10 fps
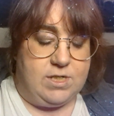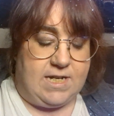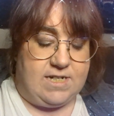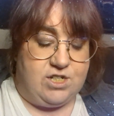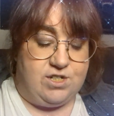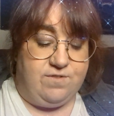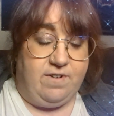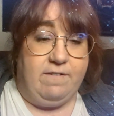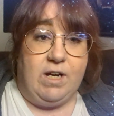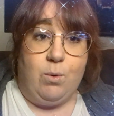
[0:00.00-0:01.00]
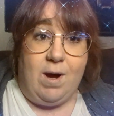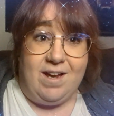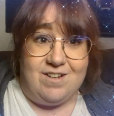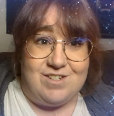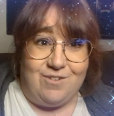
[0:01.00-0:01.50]
That's just a very
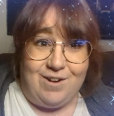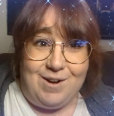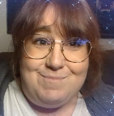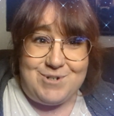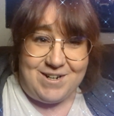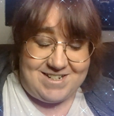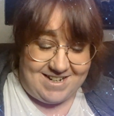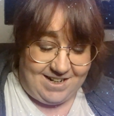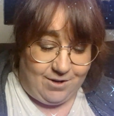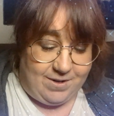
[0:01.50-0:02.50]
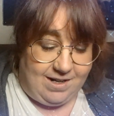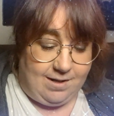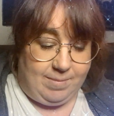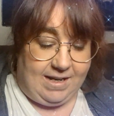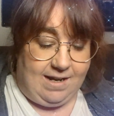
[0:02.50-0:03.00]
quiet tone. I'm trying to get it going a
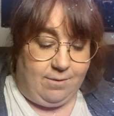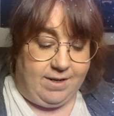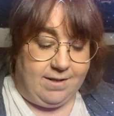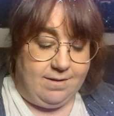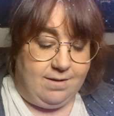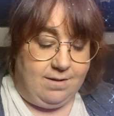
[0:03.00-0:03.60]
little bit louder.